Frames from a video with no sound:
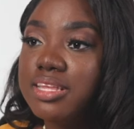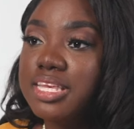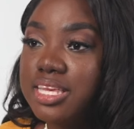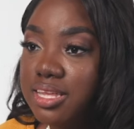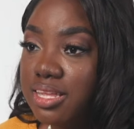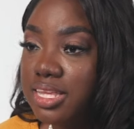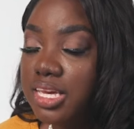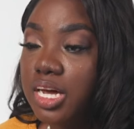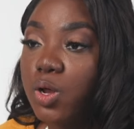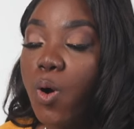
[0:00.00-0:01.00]

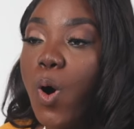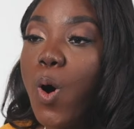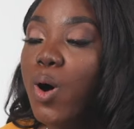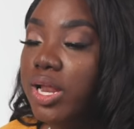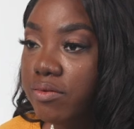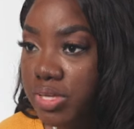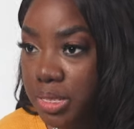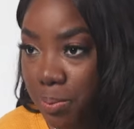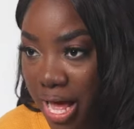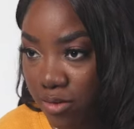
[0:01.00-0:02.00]
consistency on all of
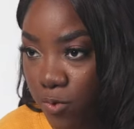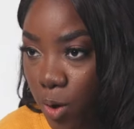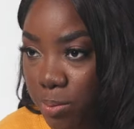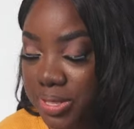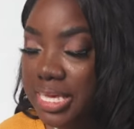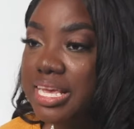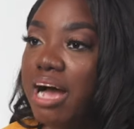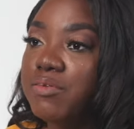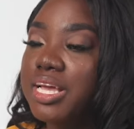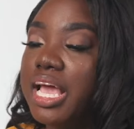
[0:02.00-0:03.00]
these platforms is
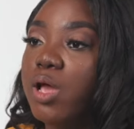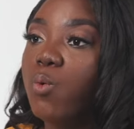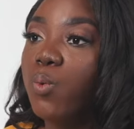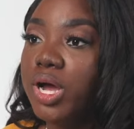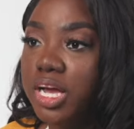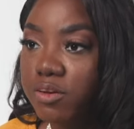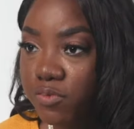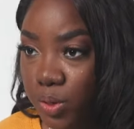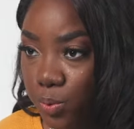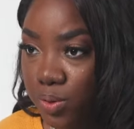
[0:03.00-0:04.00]
having a
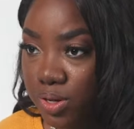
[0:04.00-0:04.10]
workflow.